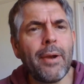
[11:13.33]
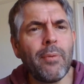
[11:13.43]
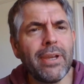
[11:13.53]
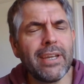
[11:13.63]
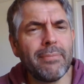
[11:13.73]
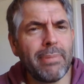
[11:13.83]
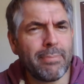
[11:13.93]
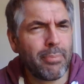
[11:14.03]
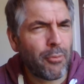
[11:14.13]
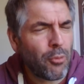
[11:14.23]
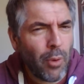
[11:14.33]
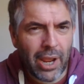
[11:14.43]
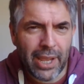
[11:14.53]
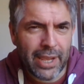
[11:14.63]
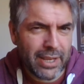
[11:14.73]
We can be
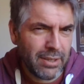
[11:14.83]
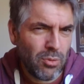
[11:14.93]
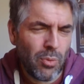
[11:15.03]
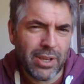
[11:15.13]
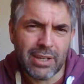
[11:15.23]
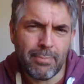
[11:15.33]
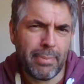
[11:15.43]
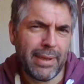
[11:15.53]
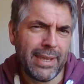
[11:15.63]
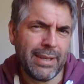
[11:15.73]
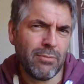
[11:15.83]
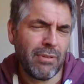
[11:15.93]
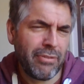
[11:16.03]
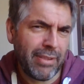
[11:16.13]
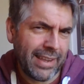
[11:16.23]
praying. We can be
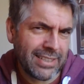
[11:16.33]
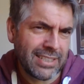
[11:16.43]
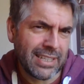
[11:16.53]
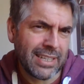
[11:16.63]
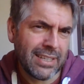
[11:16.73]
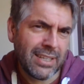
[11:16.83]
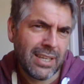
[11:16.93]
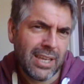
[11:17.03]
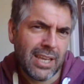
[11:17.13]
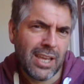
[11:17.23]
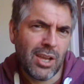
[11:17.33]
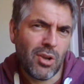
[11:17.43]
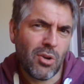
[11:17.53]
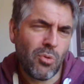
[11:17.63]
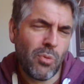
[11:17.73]
reflecting.
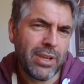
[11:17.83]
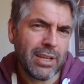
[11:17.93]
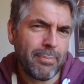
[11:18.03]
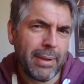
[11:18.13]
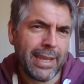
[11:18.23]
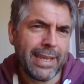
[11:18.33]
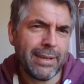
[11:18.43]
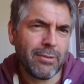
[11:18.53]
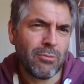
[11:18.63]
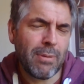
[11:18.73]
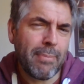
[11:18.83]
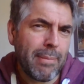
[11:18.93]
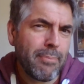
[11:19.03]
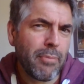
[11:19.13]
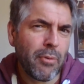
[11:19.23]
We can be
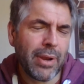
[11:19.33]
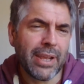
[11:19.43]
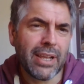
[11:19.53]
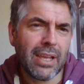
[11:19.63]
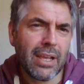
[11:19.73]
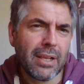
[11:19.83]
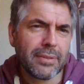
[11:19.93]
remembering.